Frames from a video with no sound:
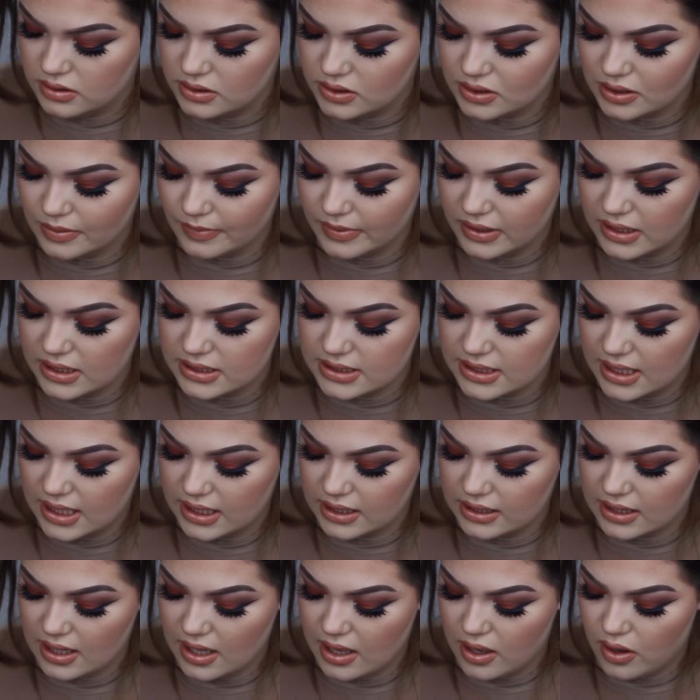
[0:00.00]
So I'm going to
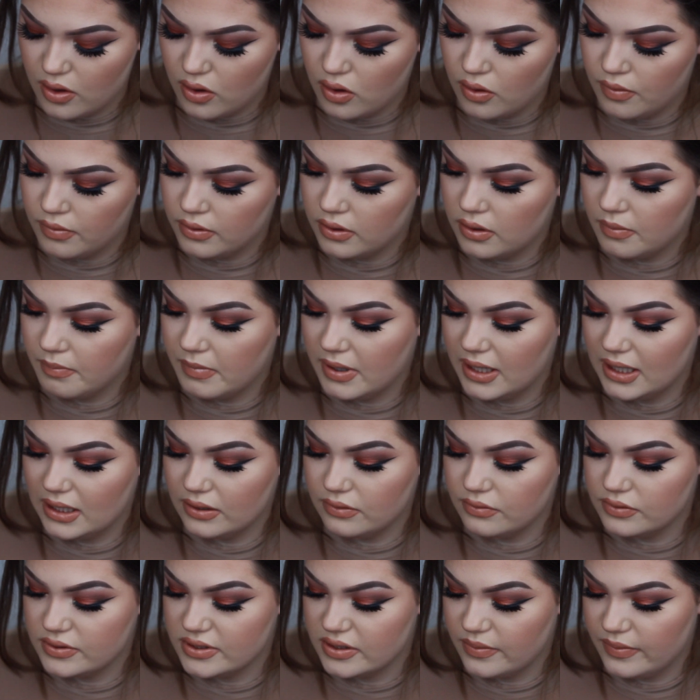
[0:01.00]
take that on my
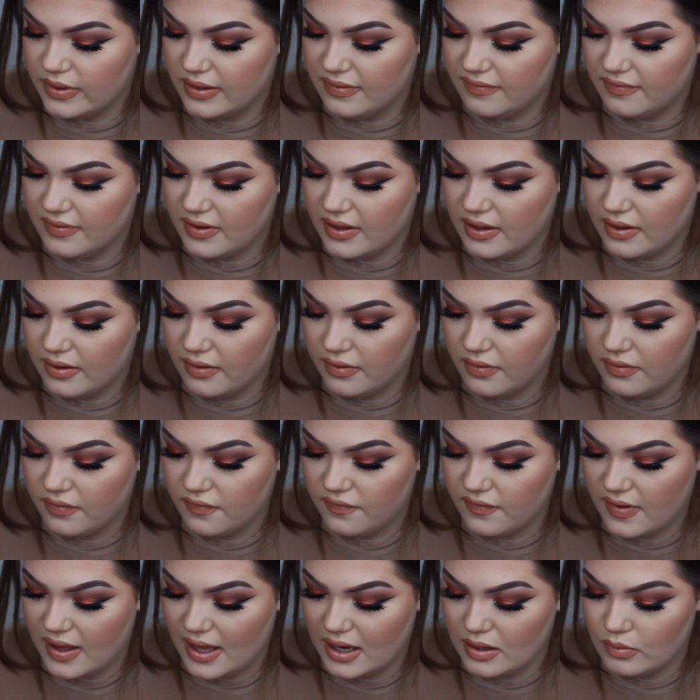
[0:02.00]
little Zoeva
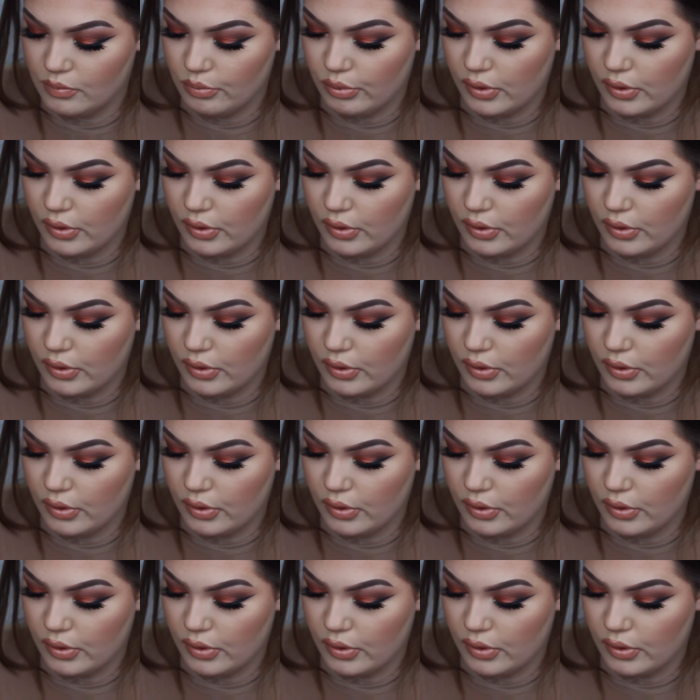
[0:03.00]
fan